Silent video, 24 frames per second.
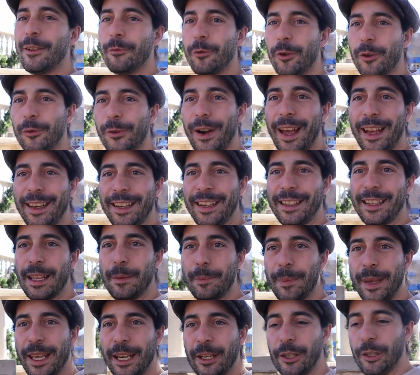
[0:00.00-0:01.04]
We're right in the
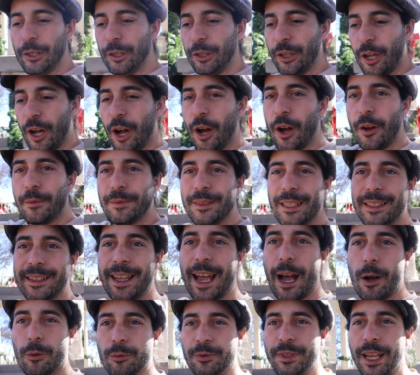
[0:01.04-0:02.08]
middle of the
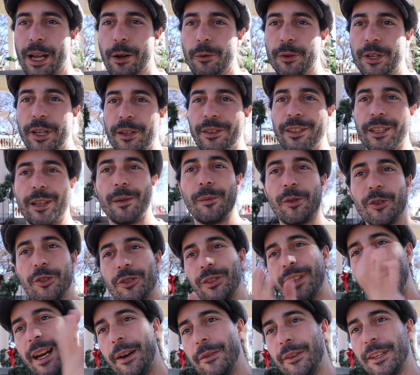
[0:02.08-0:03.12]
downtown here. The
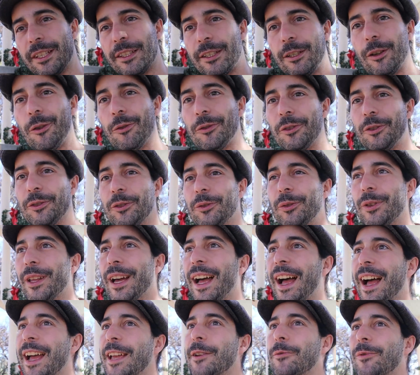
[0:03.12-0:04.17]
commercial area is closer to the
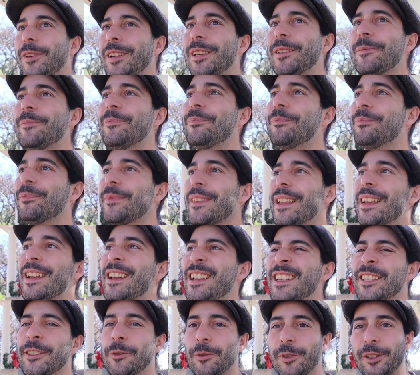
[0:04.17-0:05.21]
highway,
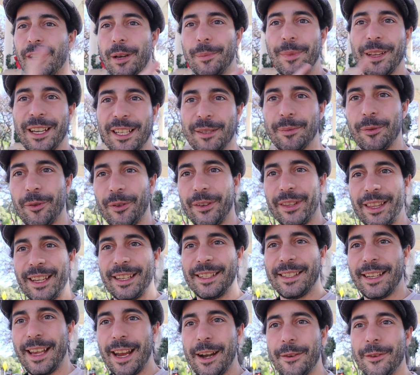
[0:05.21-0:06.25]
so we're going to be exploring
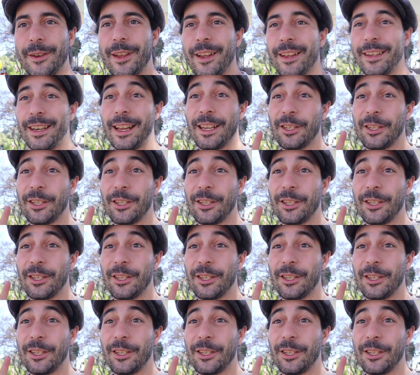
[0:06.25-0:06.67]
this area, and